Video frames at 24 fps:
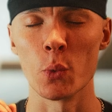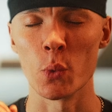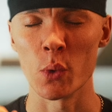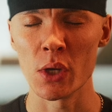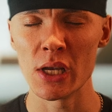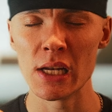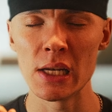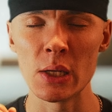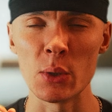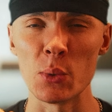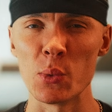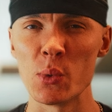
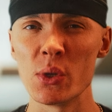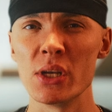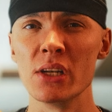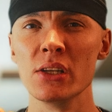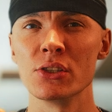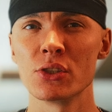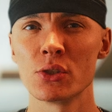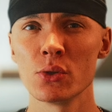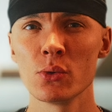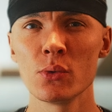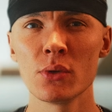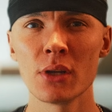
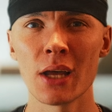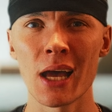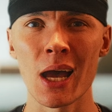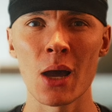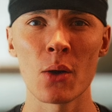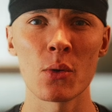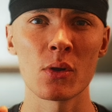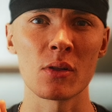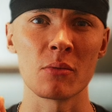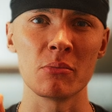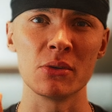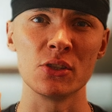really soon,
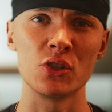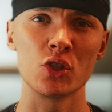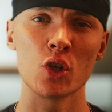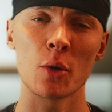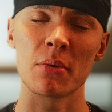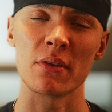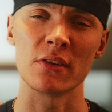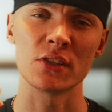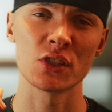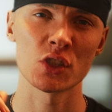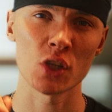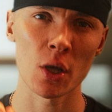I will be
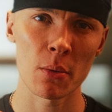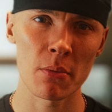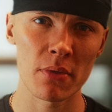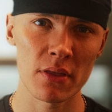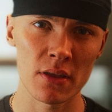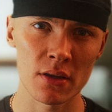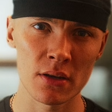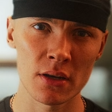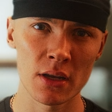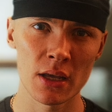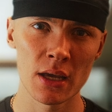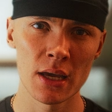dropping
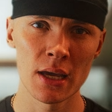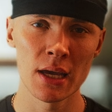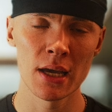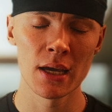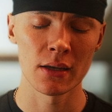something